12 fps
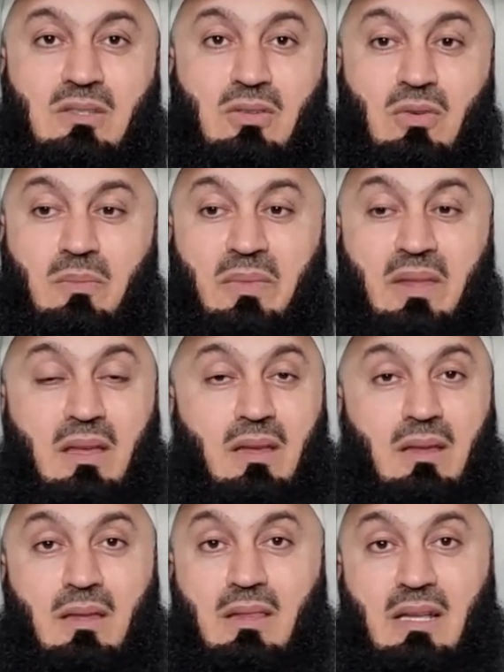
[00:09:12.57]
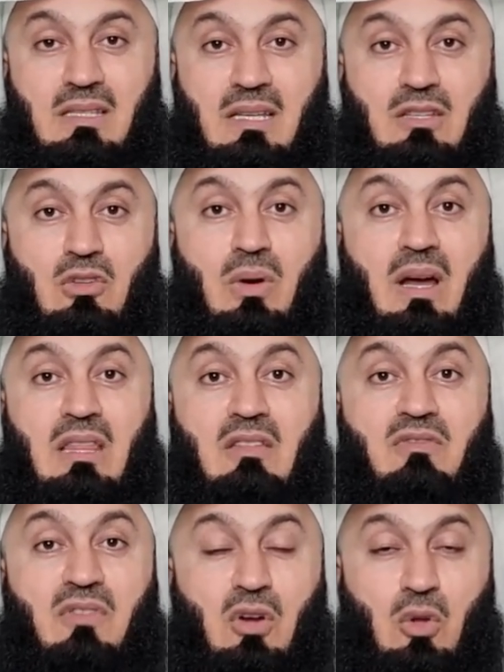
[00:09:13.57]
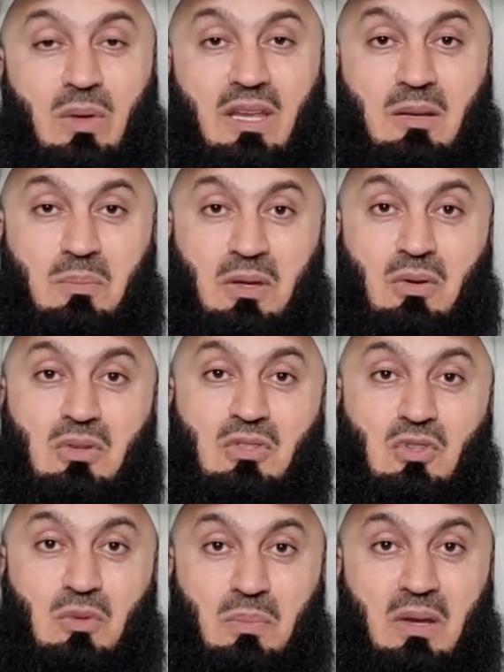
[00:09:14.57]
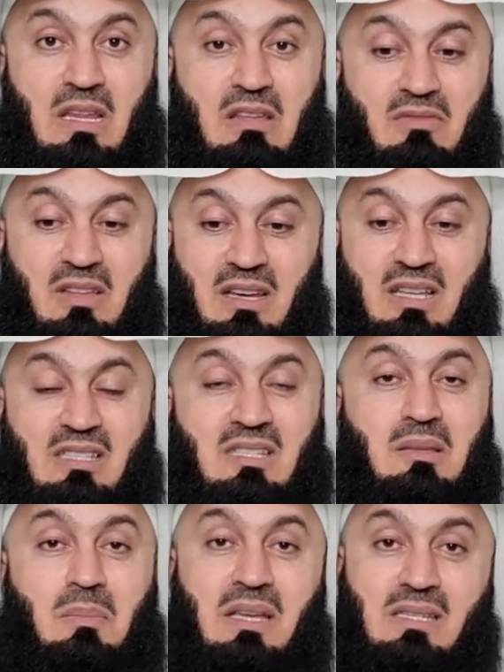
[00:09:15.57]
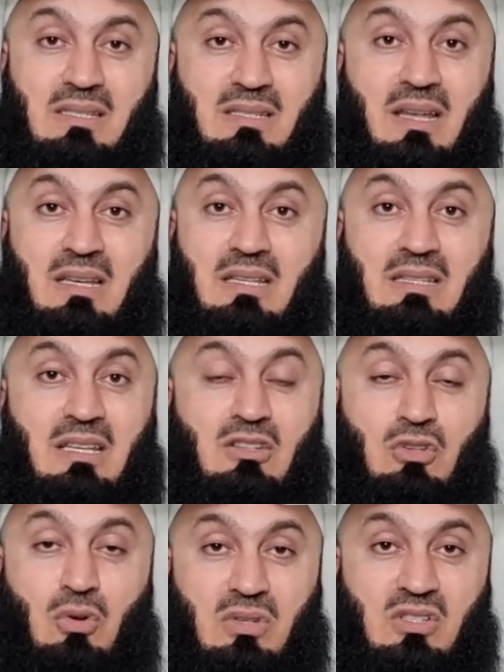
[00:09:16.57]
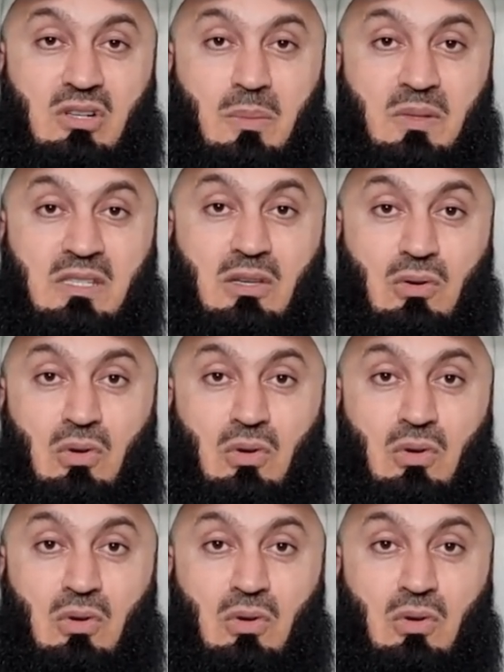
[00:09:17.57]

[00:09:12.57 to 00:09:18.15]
So that's it. You're either following it because you believe that it's the best and there's no discrepancy,